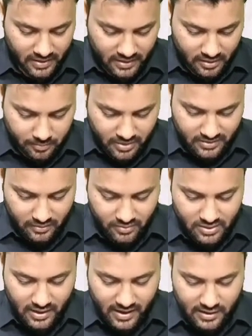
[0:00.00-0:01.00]
It present
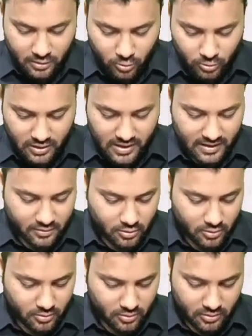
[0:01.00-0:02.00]
with the acute large
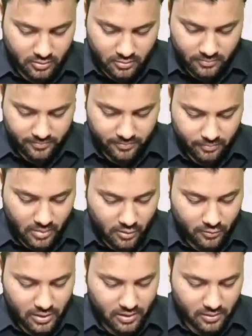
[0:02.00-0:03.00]

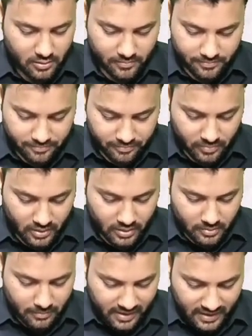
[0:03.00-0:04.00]
bowel
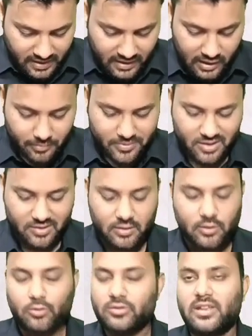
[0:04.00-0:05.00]
mechanical
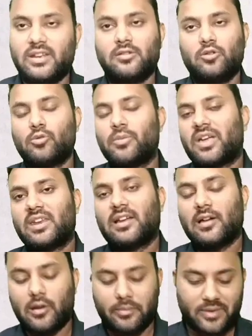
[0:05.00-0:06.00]
obstruction. No, there is no
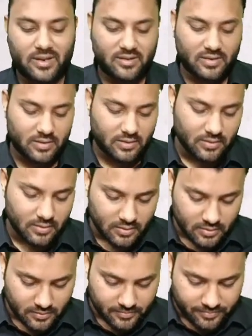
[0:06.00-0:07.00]
mechanical obstruction.
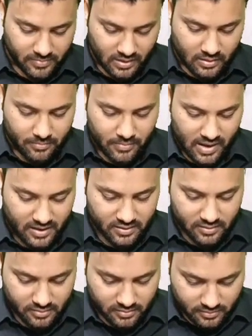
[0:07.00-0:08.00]

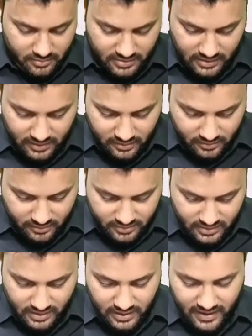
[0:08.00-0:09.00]
Marked
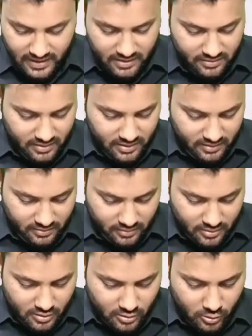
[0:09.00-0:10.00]
cecal dilation is
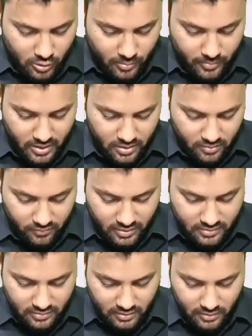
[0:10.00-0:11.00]
common
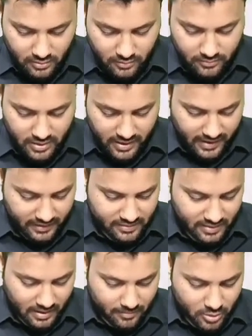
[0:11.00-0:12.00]
feature of the
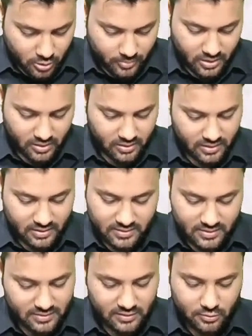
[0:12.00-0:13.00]
X-ray abdomen. Yes,
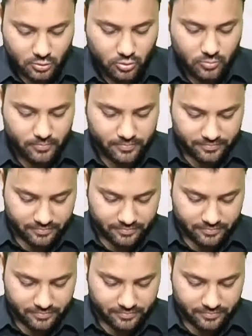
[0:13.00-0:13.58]
this is true.